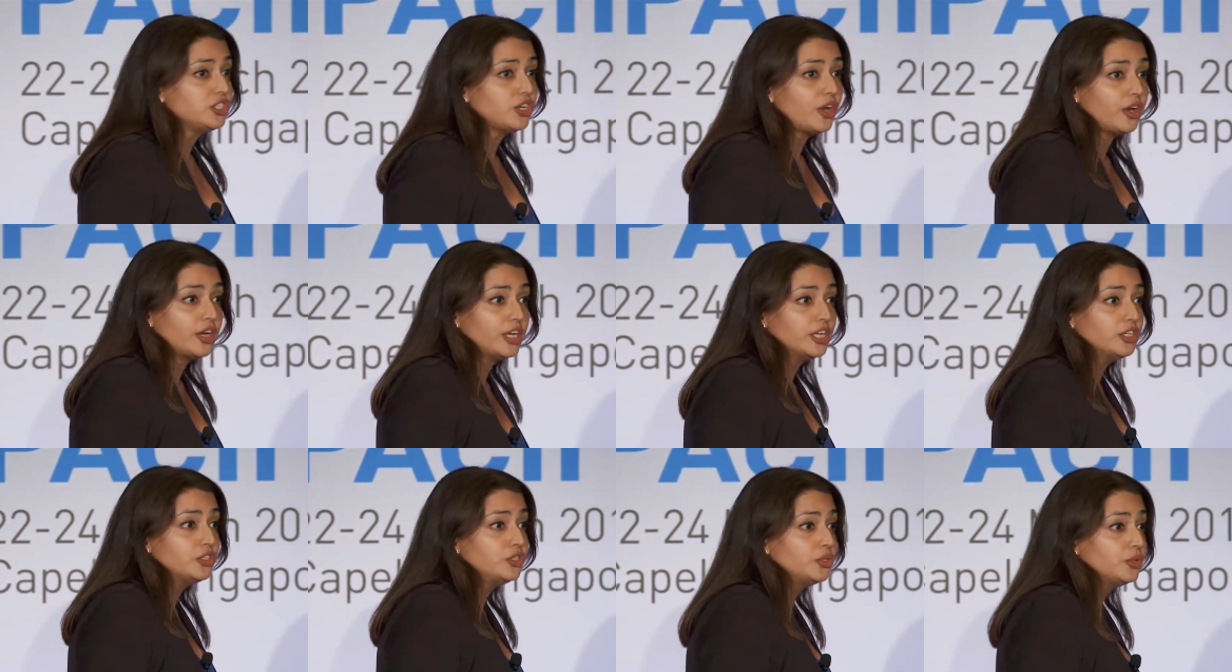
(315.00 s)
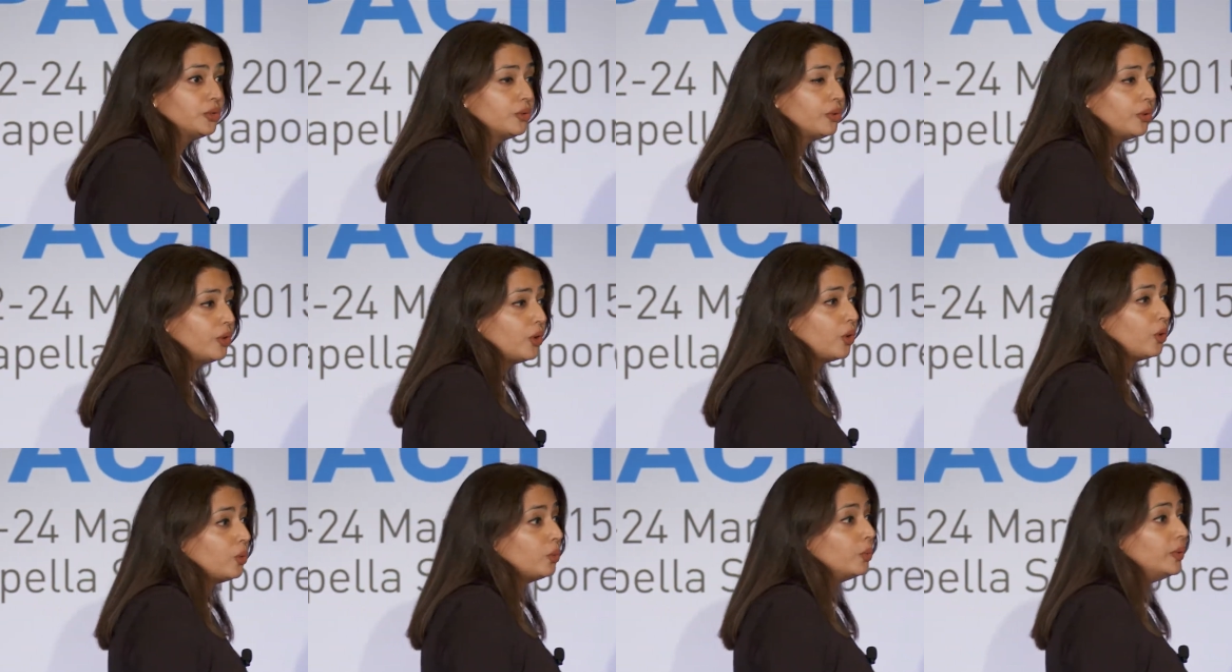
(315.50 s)
starting to
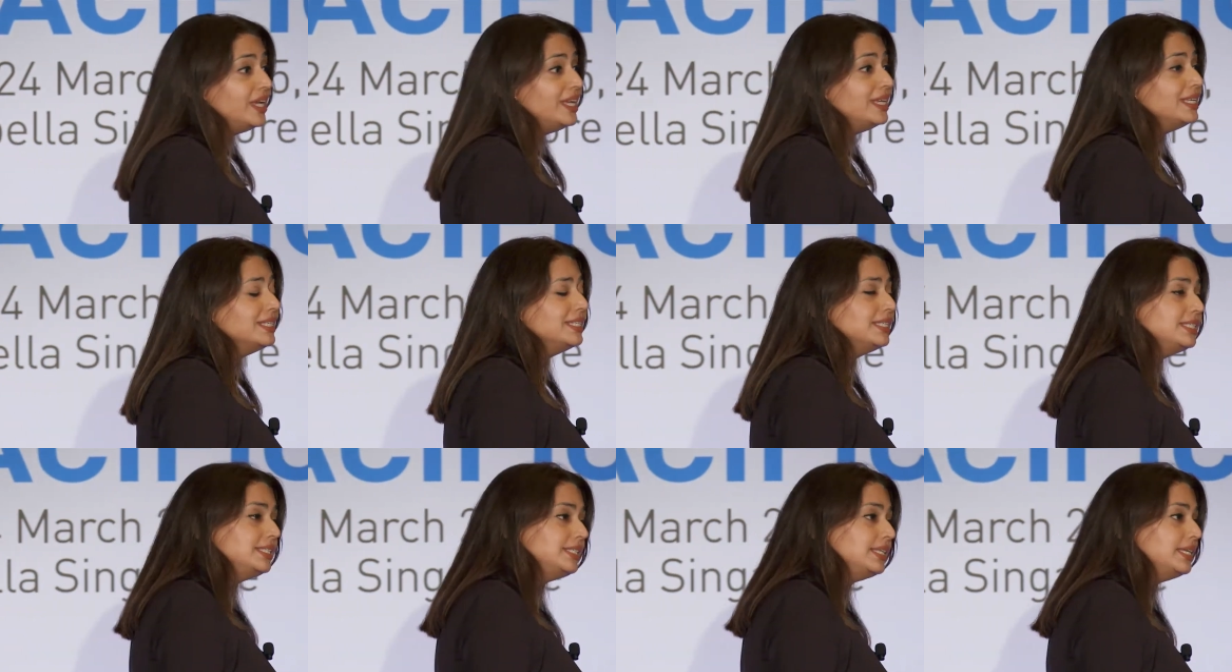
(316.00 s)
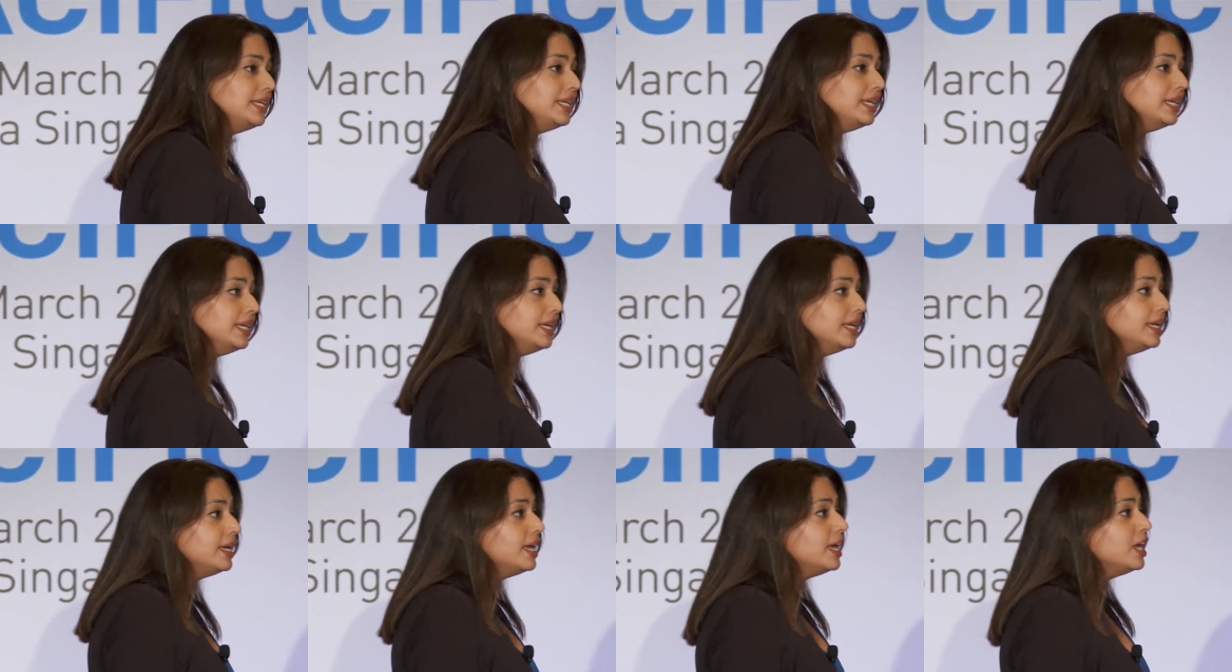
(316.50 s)
grow. We
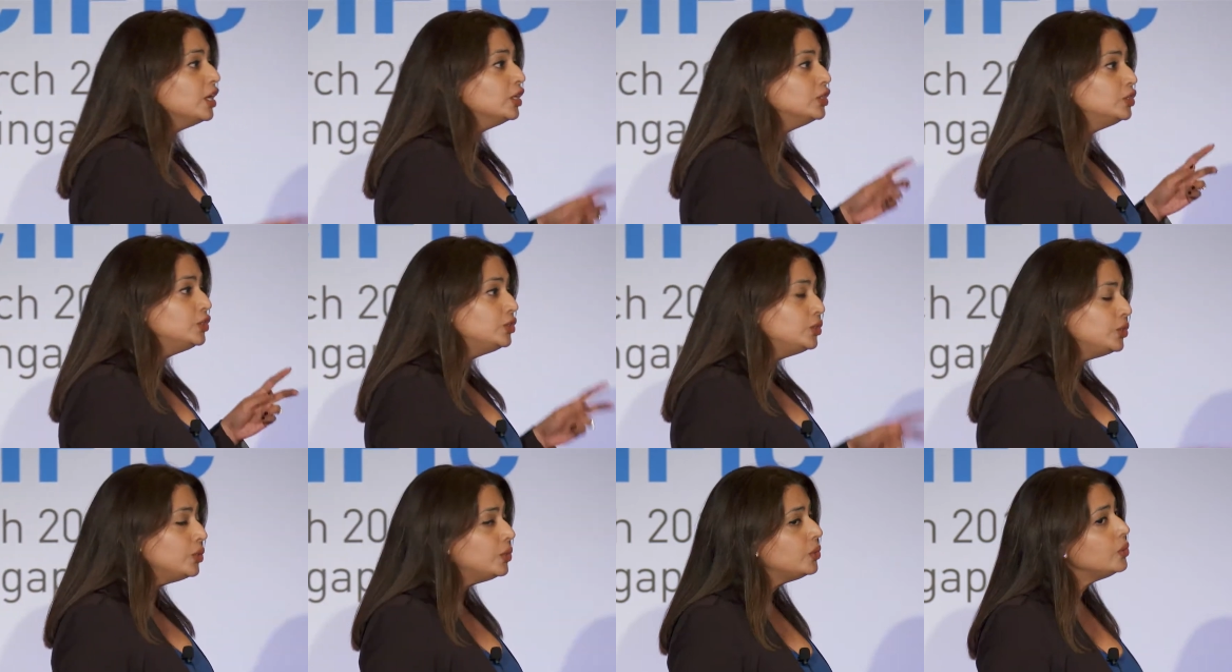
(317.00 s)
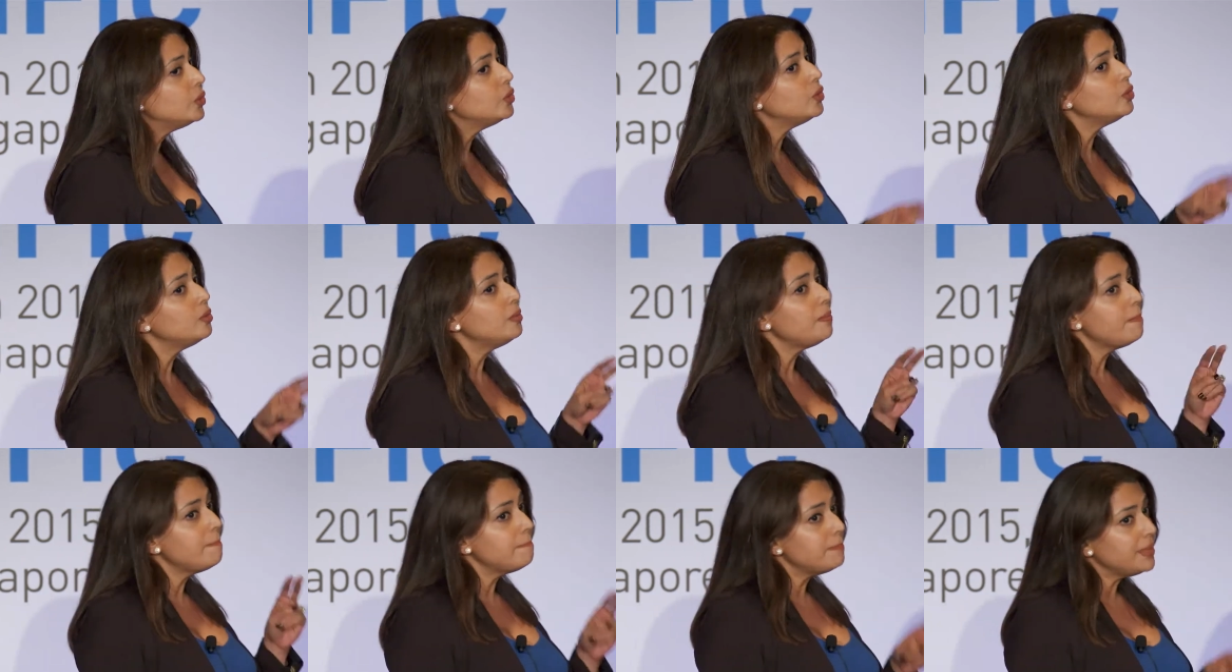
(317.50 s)
see
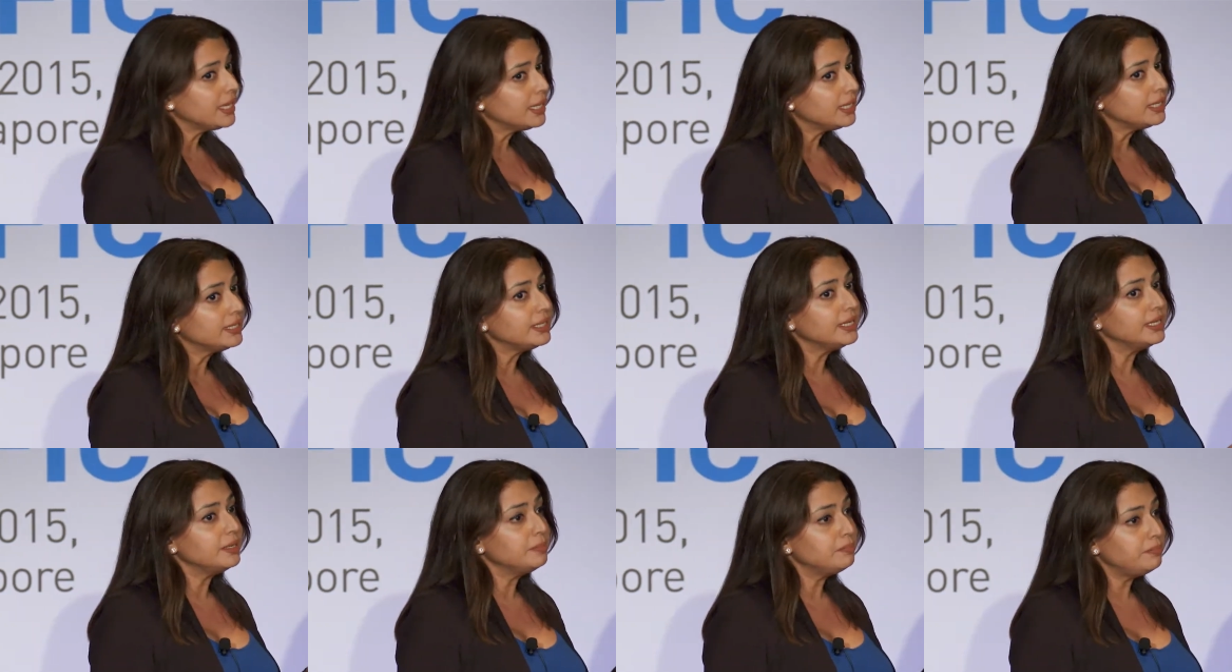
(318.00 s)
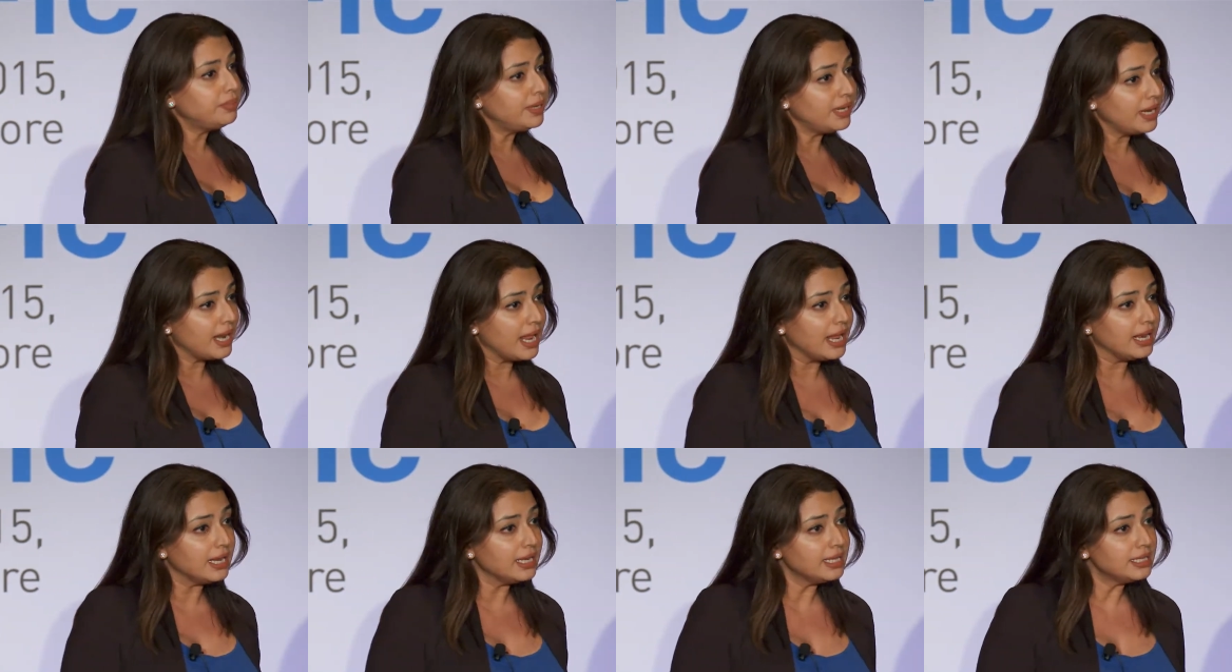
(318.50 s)
2 million
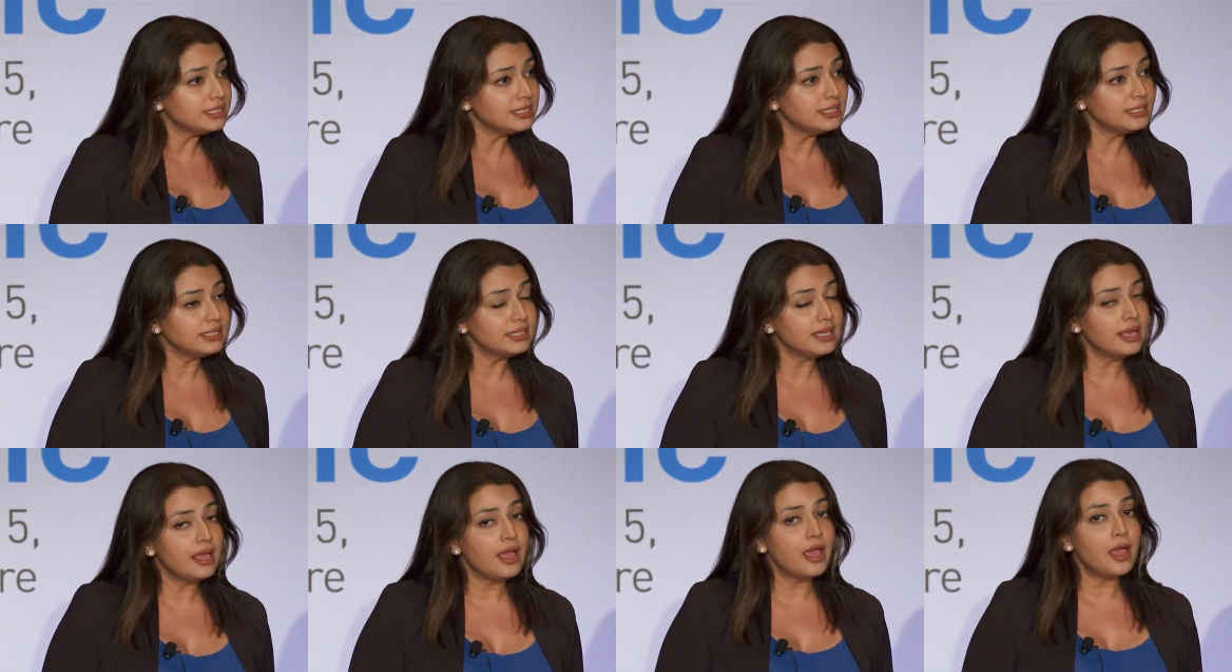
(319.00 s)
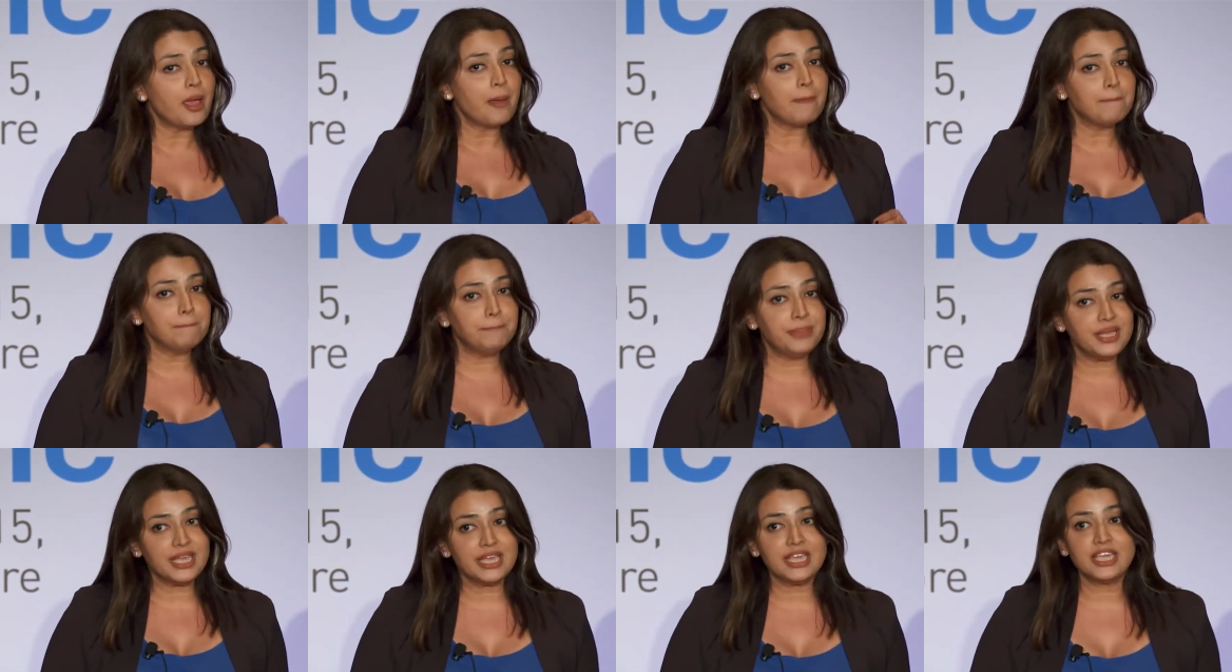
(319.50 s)
playlists
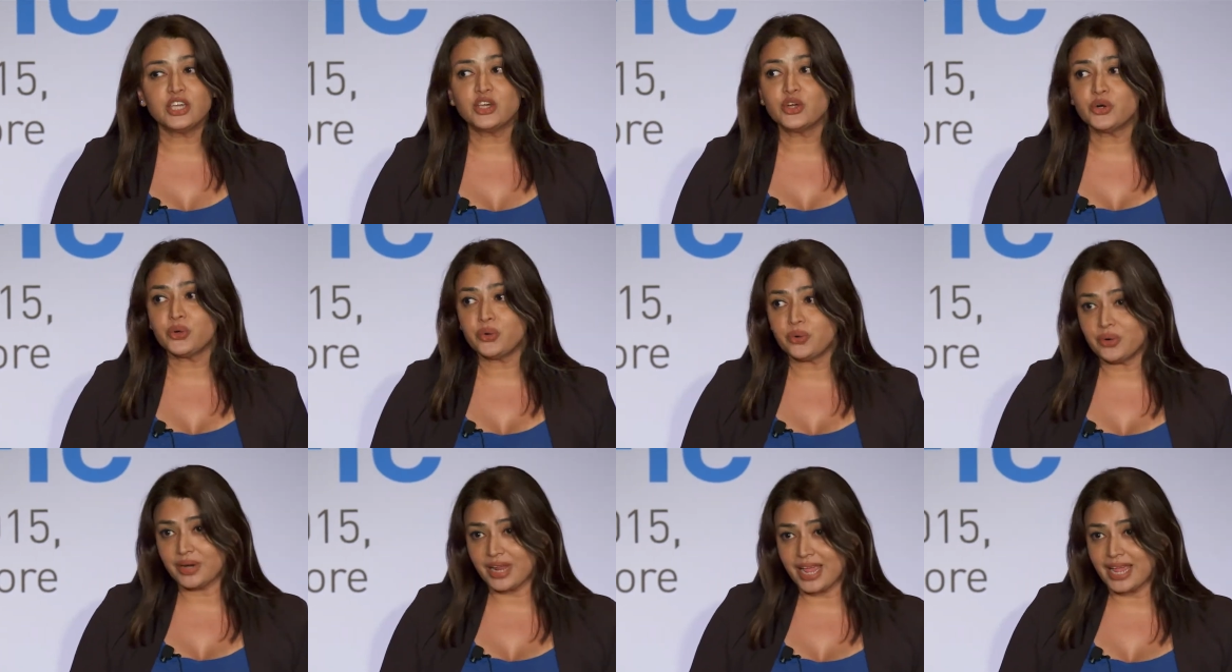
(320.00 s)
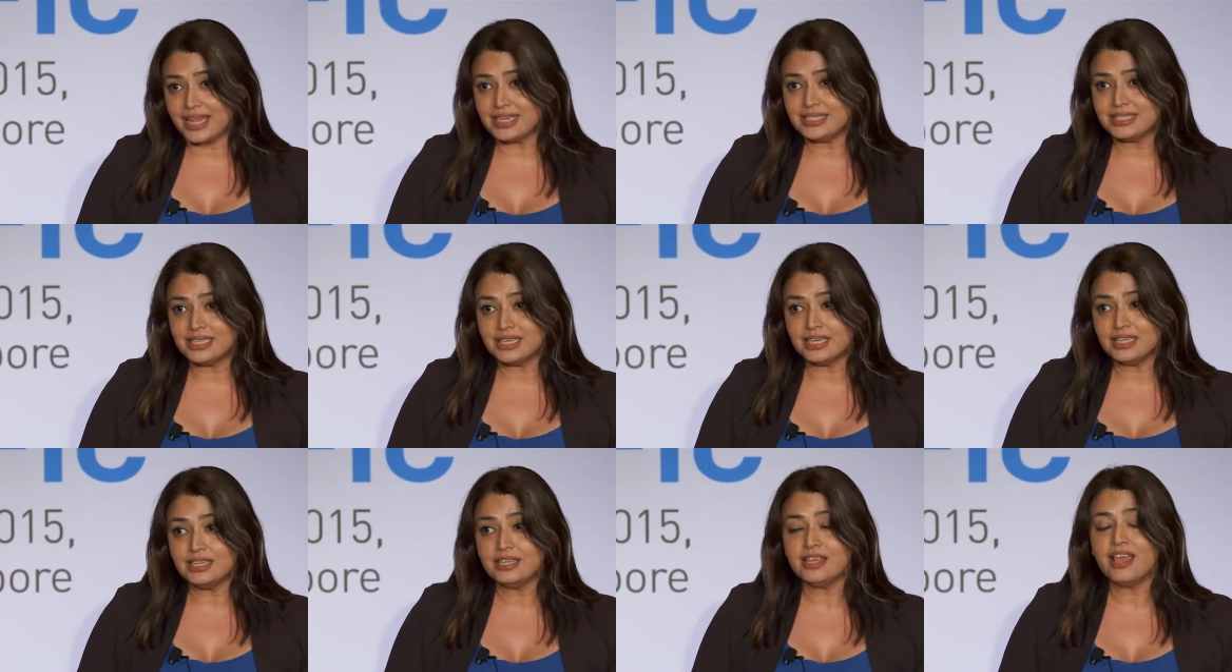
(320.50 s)
being
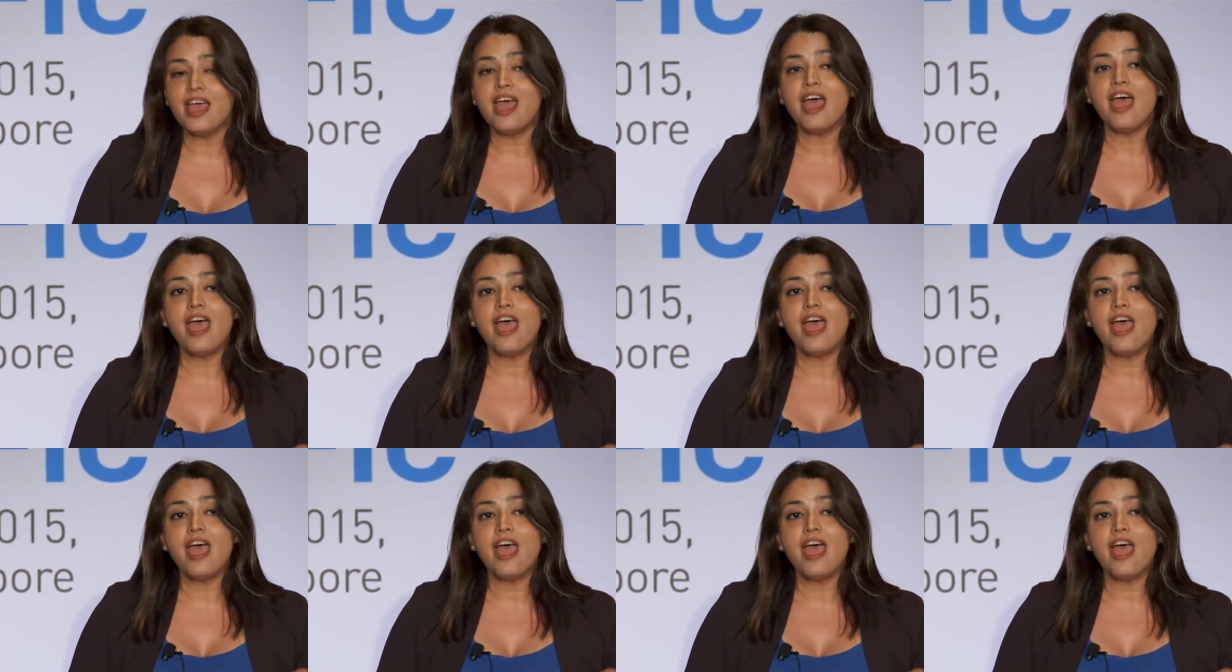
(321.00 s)
created